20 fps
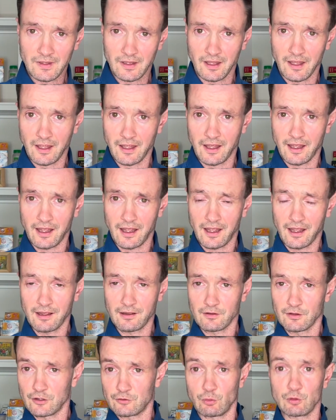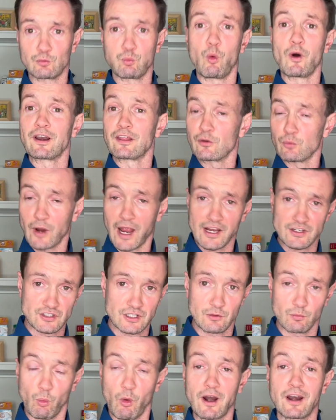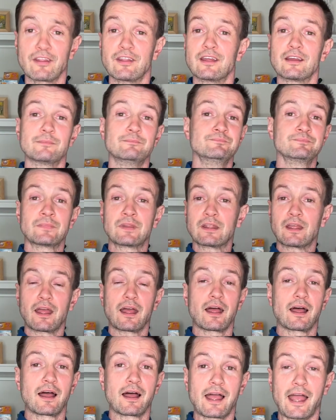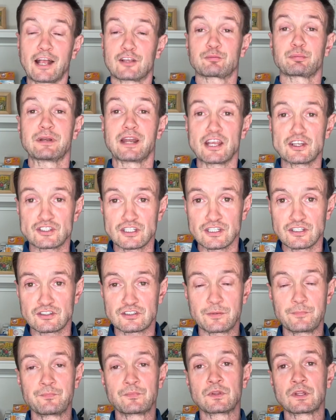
one of the explanations